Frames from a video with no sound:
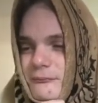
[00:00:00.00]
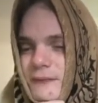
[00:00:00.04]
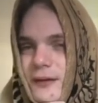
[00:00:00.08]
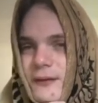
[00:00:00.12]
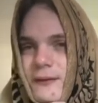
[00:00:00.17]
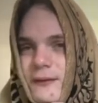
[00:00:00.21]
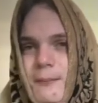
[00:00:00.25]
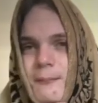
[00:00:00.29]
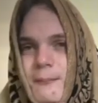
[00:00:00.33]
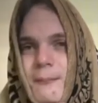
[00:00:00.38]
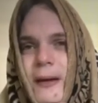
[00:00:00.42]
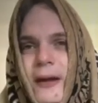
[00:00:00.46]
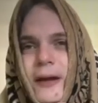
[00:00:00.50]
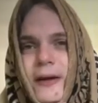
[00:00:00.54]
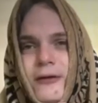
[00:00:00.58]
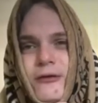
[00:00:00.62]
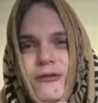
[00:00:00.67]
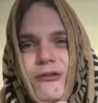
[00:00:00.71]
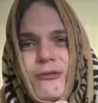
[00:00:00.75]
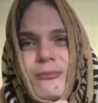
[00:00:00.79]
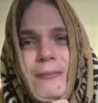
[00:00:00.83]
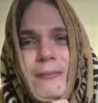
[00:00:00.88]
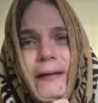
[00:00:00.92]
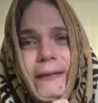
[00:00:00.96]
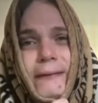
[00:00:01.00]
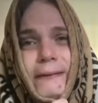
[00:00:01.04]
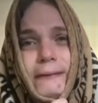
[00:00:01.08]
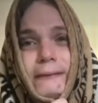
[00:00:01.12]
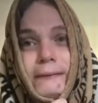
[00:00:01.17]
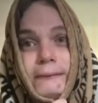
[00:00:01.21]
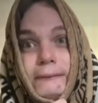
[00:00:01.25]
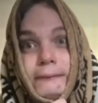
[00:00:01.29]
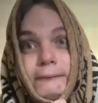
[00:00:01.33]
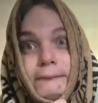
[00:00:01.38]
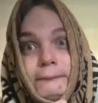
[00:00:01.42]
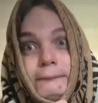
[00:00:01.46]
the man is
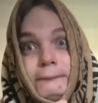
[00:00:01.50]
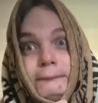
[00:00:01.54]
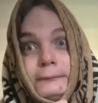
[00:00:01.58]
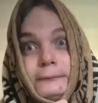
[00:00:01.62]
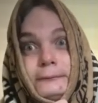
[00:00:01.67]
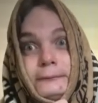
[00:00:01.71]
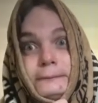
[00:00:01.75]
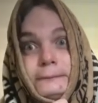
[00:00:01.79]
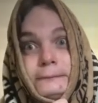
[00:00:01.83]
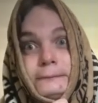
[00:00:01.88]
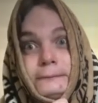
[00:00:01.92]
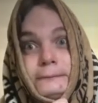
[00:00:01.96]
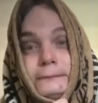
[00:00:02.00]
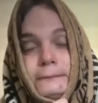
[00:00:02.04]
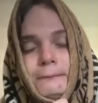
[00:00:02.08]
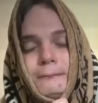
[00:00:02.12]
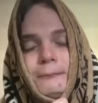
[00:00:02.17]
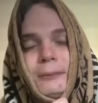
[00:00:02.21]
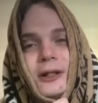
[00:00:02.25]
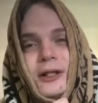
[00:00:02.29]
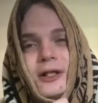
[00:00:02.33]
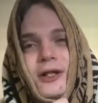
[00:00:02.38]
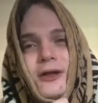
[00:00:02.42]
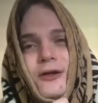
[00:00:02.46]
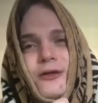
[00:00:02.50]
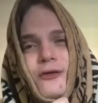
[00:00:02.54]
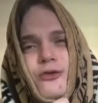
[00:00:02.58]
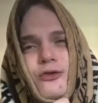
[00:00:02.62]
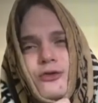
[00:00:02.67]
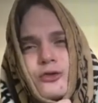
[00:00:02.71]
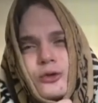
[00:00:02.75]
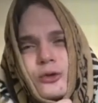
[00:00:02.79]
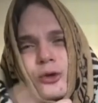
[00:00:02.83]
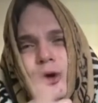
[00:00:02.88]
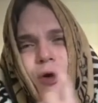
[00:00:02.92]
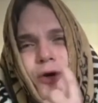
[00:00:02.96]
smiling like this, but he has
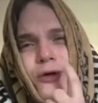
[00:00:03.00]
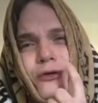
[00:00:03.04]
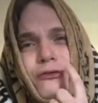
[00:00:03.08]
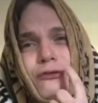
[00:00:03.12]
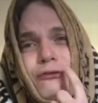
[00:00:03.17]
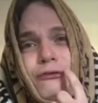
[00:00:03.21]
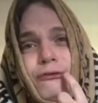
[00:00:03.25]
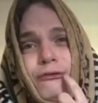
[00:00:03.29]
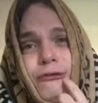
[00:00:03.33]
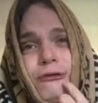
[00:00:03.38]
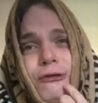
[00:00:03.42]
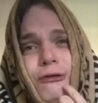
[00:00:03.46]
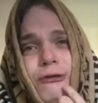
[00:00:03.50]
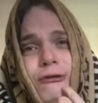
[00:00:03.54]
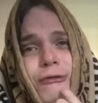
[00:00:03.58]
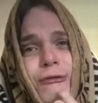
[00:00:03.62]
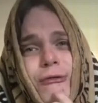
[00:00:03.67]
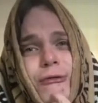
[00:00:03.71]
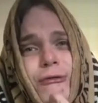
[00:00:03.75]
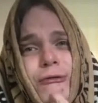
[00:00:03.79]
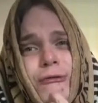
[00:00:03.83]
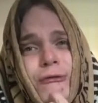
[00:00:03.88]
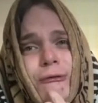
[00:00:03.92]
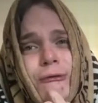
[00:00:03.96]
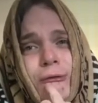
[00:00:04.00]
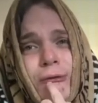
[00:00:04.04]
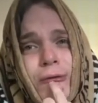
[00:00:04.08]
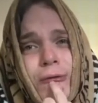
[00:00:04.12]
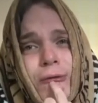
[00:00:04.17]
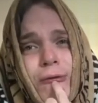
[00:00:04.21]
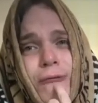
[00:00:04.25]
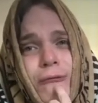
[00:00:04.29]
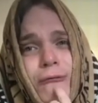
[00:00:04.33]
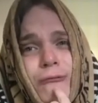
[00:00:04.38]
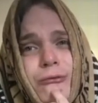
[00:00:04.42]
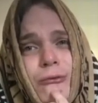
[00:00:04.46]
drawn teeth
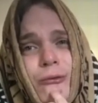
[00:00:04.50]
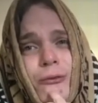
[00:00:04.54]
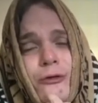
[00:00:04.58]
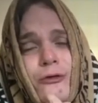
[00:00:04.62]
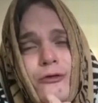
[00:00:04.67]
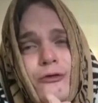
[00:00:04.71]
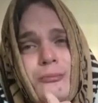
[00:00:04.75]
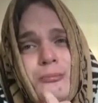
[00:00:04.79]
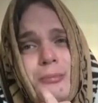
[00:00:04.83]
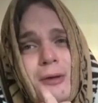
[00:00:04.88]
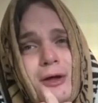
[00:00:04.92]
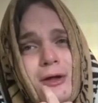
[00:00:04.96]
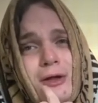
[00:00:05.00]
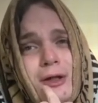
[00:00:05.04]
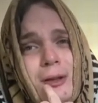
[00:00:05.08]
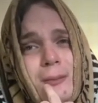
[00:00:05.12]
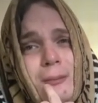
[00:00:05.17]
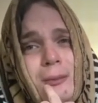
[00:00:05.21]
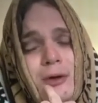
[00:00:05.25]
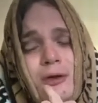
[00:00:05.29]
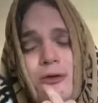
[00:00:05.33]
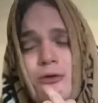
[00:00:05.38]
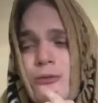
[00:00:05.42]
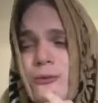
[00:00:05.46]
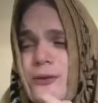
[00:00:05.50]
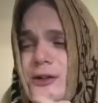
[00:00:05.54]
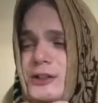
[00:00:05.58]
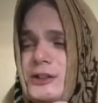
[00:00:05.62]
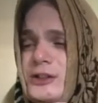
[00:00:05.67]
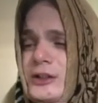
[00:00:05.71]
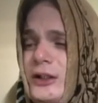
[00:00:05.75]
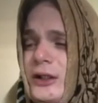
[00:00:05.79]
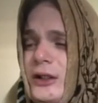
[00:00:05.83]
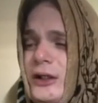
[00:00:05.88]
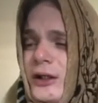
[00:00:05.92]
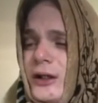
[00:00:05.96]
for his bunny appearance,
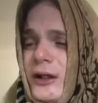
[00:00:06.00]
which